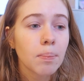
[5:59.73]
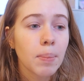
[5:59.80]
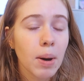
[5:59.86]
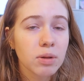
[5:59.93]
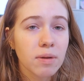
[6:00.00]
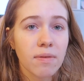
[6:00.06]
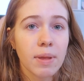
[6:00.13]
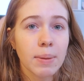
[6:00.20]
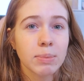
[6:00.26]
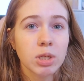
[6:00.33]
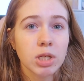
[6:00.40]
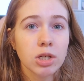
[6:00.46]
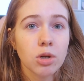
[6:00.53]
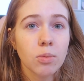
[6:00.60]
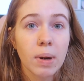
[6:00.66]
Both of them
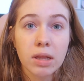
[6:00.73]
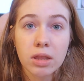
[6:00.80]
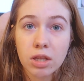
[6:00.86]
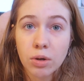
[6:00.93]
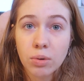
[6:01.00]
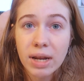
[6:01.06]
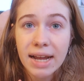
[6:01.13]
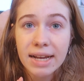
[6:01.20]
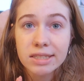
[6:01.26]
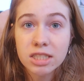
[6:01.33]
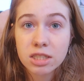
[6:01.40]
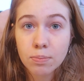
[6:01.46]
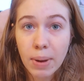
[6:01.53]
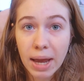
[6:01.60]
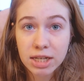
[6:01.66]
do, but Luna
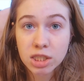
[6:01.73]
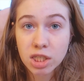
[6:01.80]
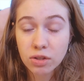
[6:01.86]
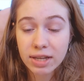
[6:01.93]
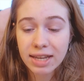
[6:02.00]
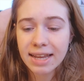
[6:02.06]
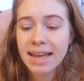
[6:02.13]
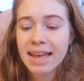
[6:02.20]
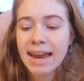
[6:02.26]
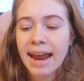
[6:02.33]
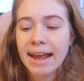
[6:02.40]
especially.